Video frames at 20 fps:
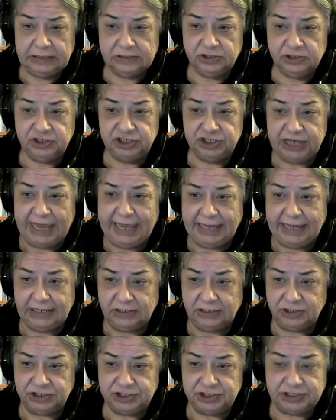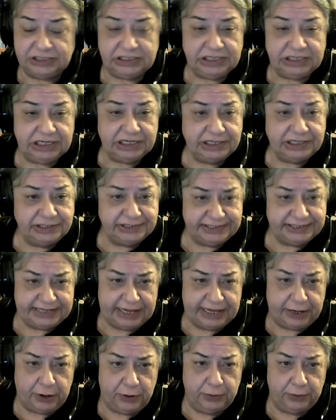changed years
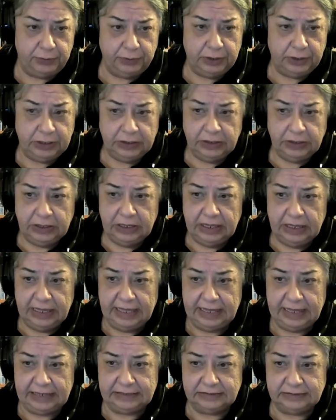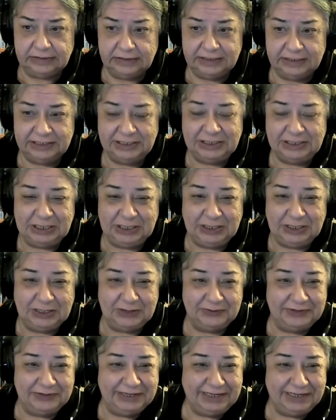ago, and the
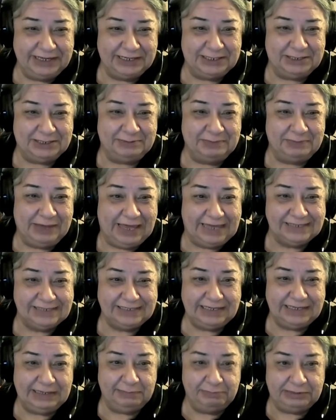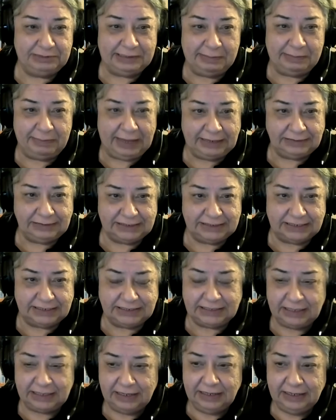curriculum has implemented
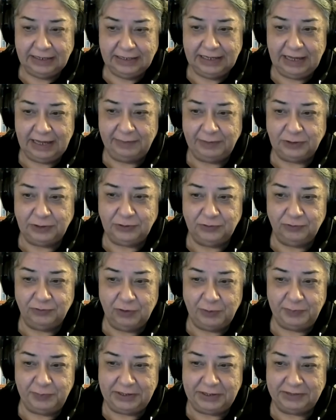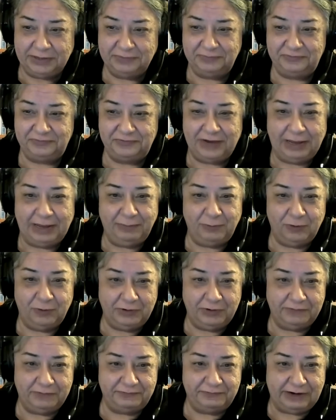common European framework
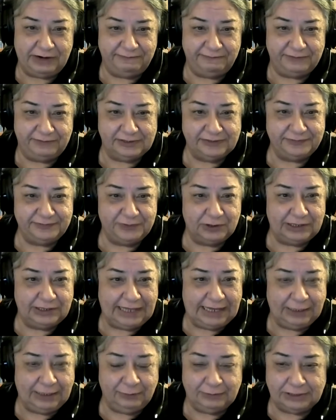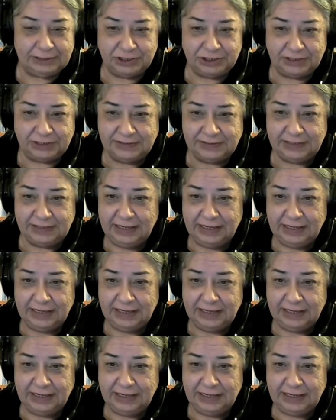of reference for languages